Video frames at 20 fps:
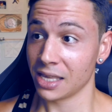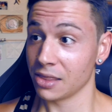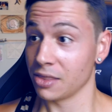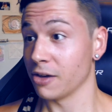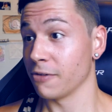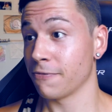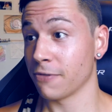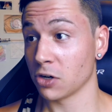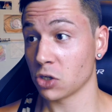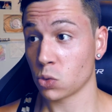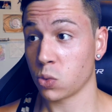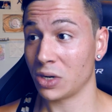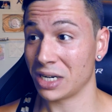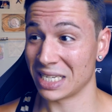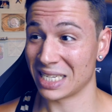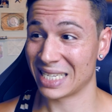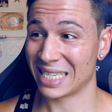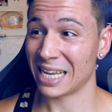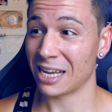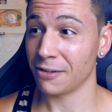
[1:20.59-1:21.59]
The first one
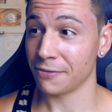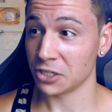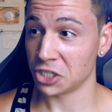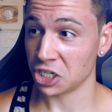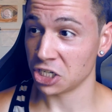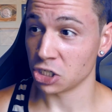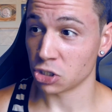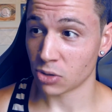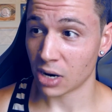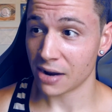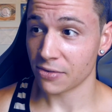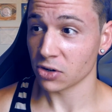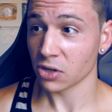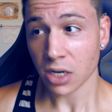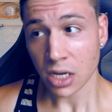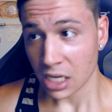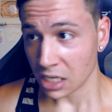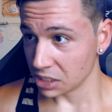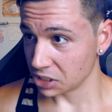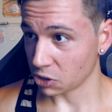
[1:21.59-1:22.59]
is Salvagent
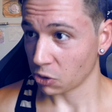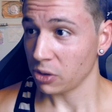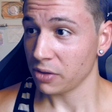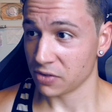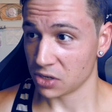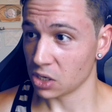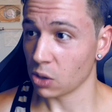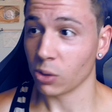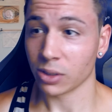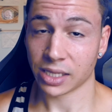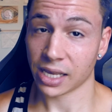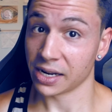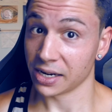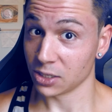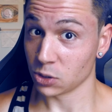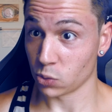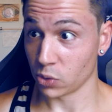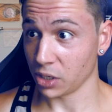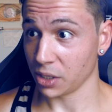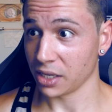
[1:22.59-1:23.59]
Driver. Don't even know what that
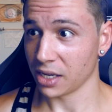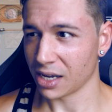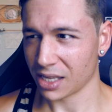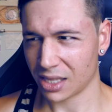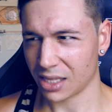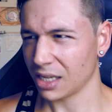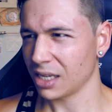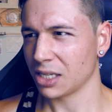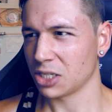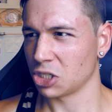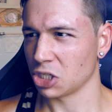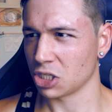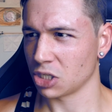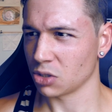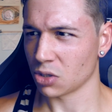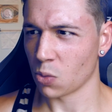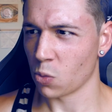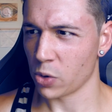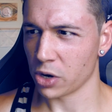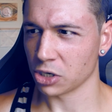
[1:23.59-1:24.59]
is really. I think it's
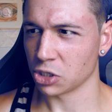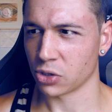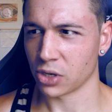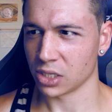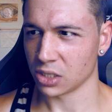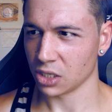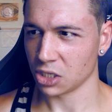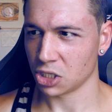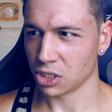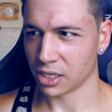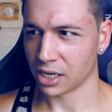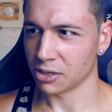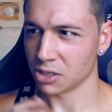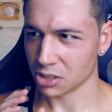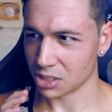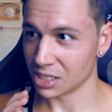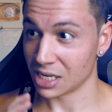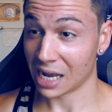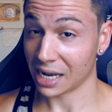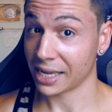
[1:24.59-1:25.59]
just some weird translation that I'm
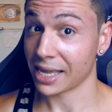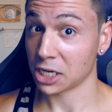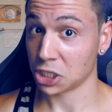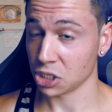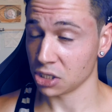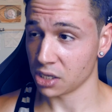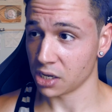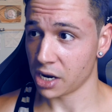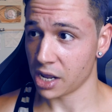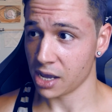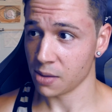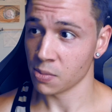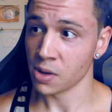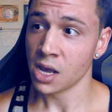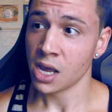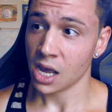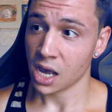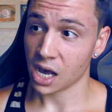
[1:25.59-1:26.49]
just not catching the name.